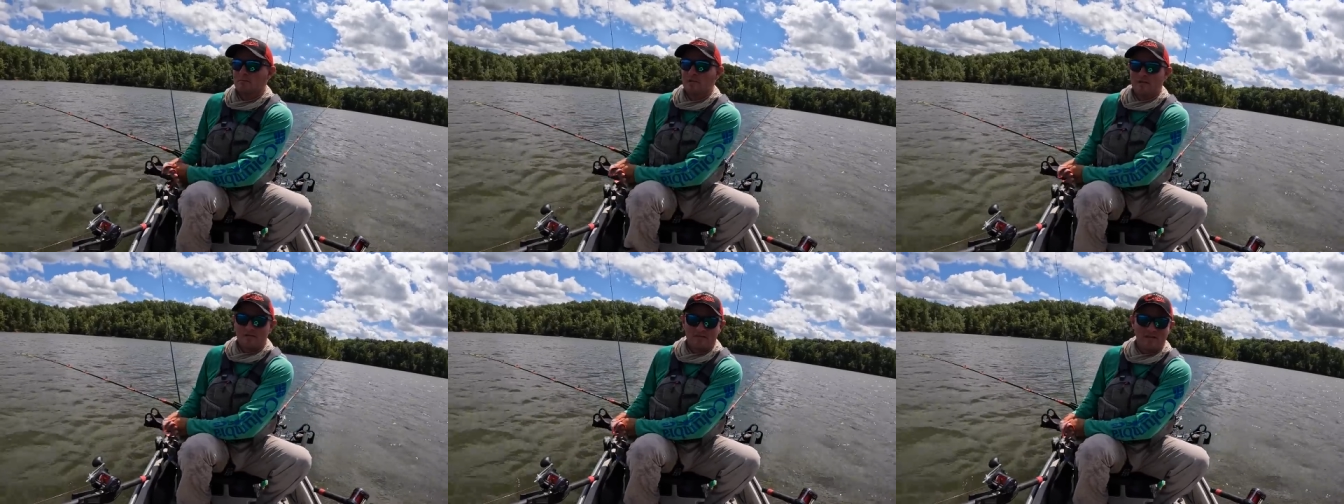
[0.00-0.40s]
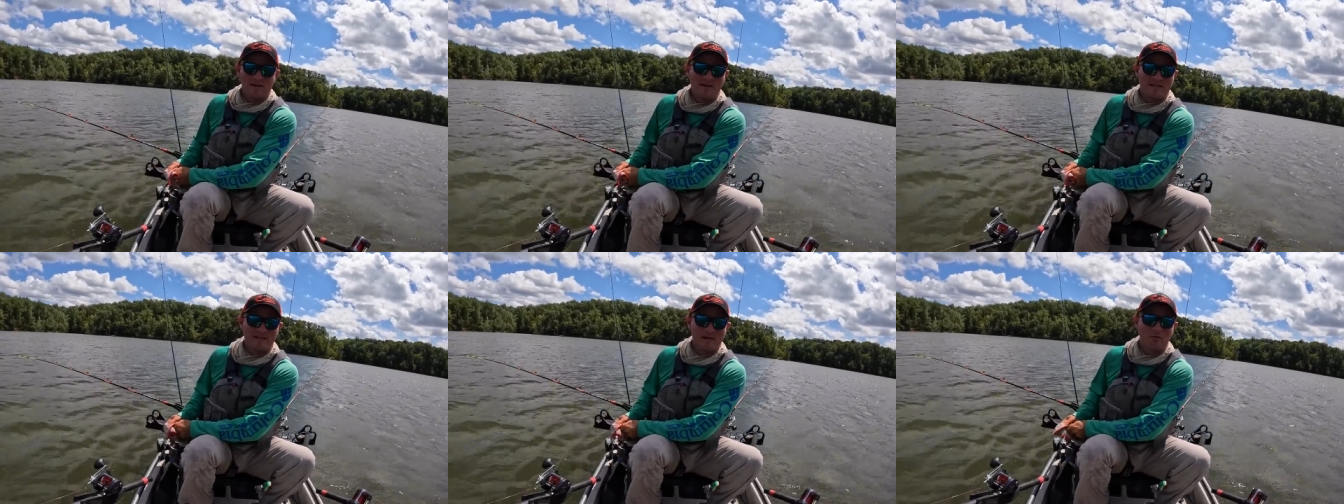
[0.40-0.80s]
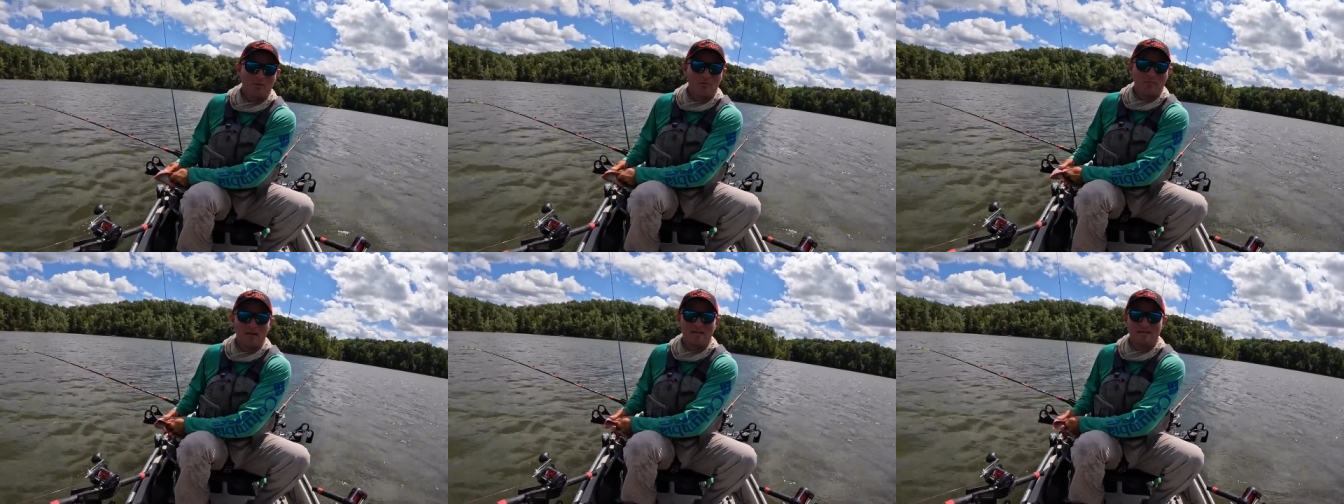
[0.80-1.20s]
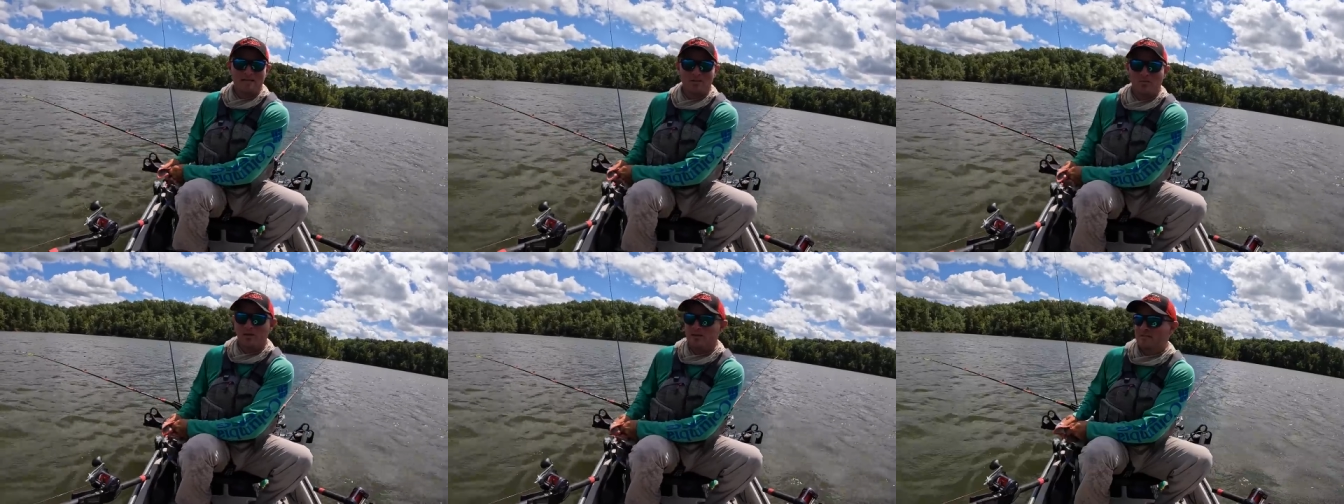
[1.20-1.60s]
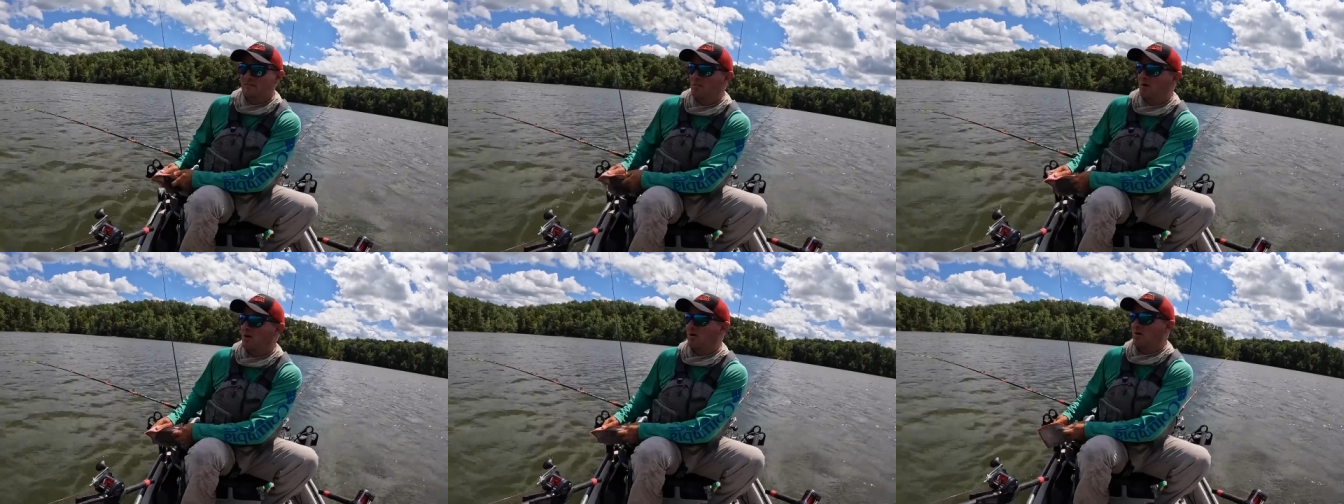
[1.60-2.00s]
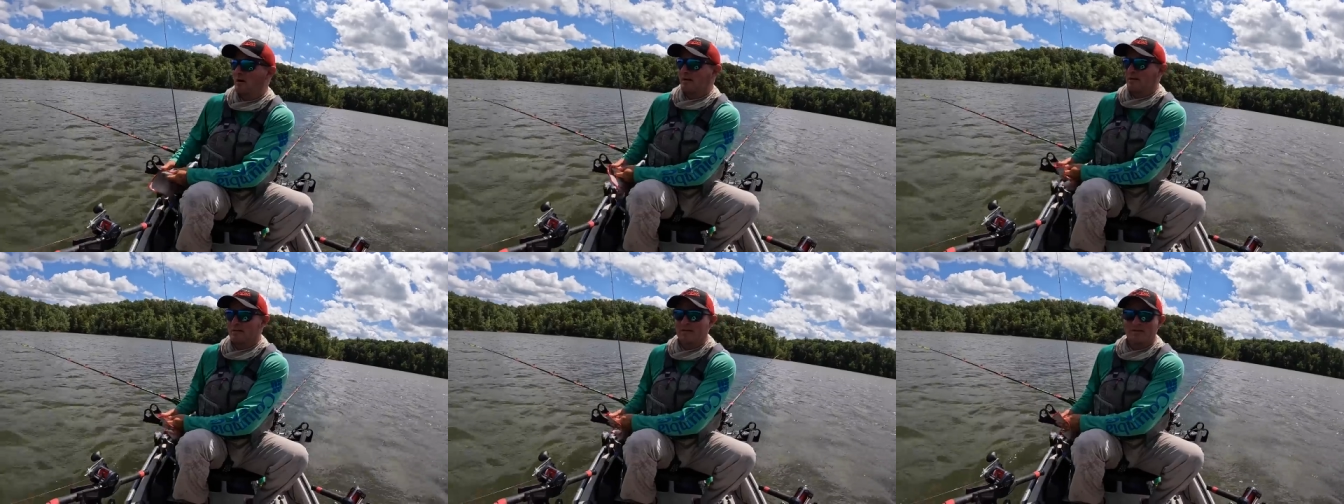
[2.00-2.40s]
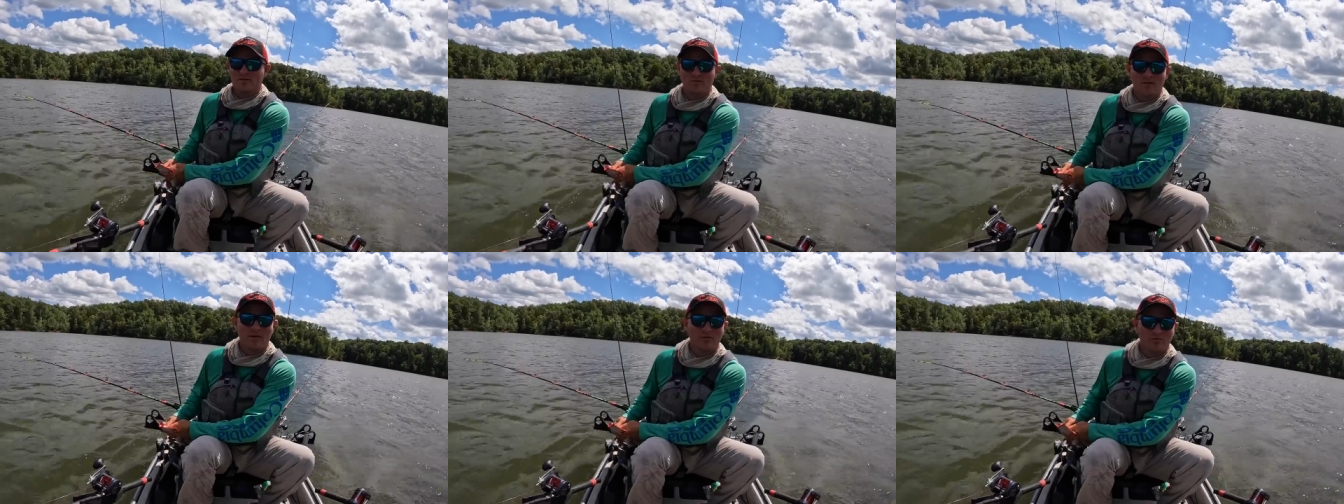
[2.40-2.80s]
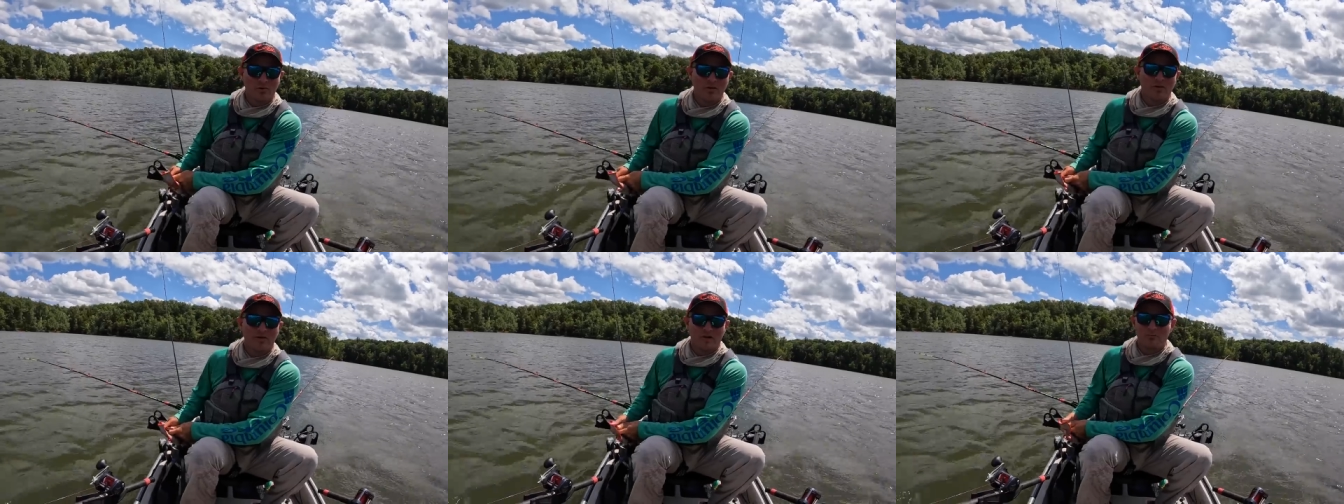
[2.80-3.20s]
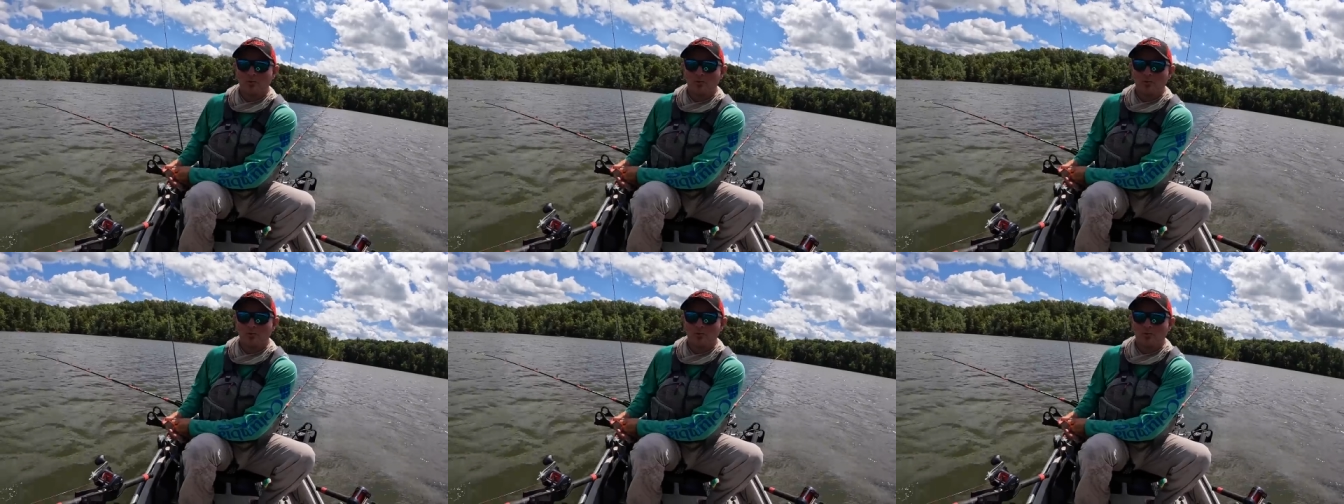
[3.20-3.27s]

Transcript: get stocked up on bait that way tomorrow, I can hit the ground running.